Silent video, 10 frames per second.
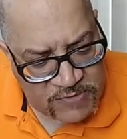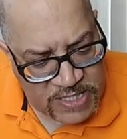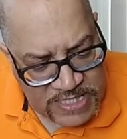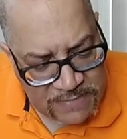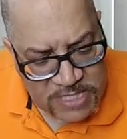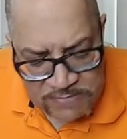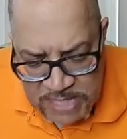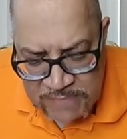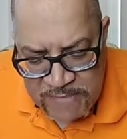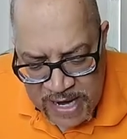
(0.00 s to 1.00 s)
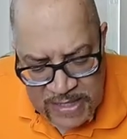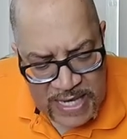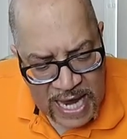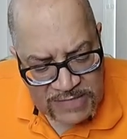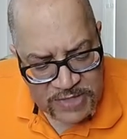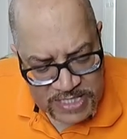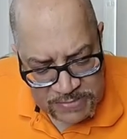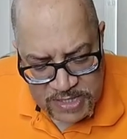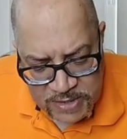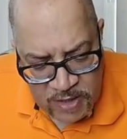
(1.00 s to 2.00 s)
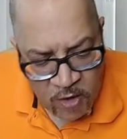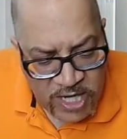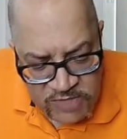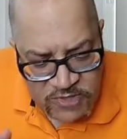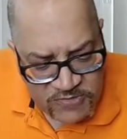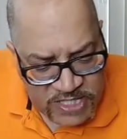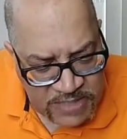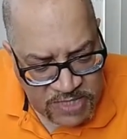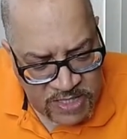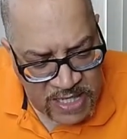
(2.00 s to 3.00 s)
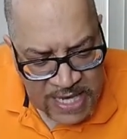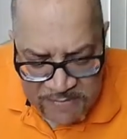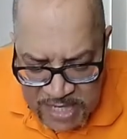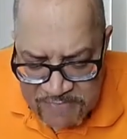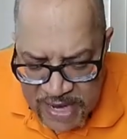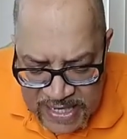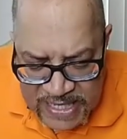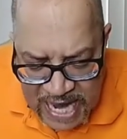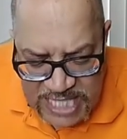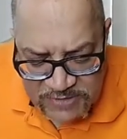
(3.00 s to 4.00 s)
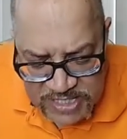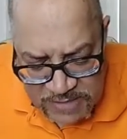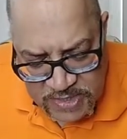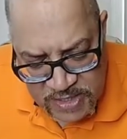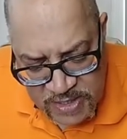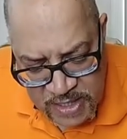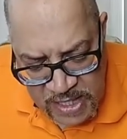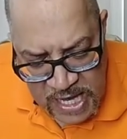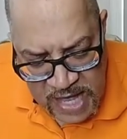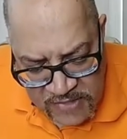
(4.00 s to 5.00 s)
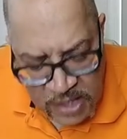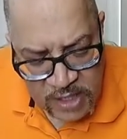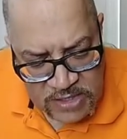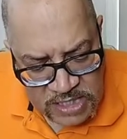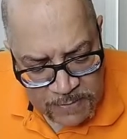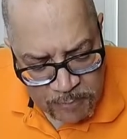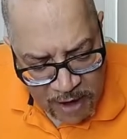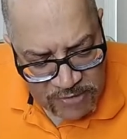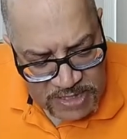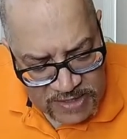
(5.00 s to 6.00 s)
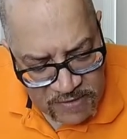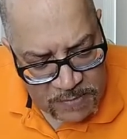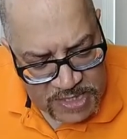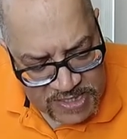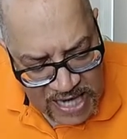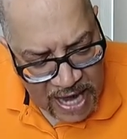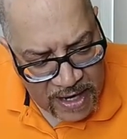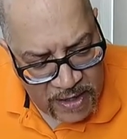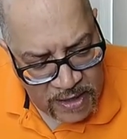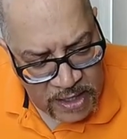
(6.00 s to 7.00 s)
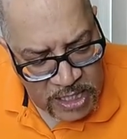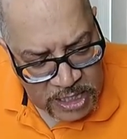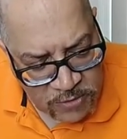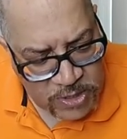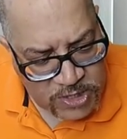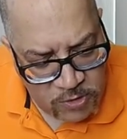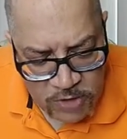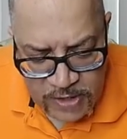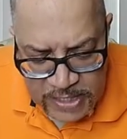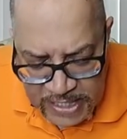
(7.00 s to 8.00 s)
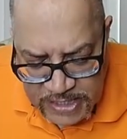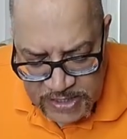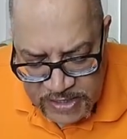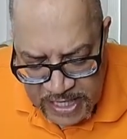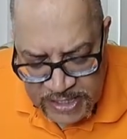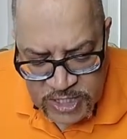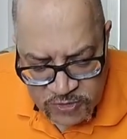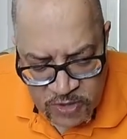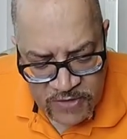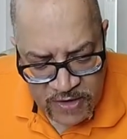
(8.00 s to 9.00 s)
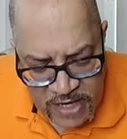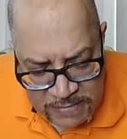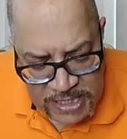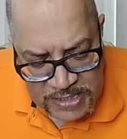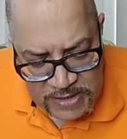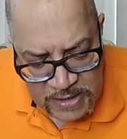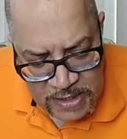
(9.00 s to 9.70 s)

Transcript: redemption meant mankind's redemption, or Israel's redemption meant mankind's redemption. They looked at the prophecies of the Messiah to restore the nation and destroy their enemies,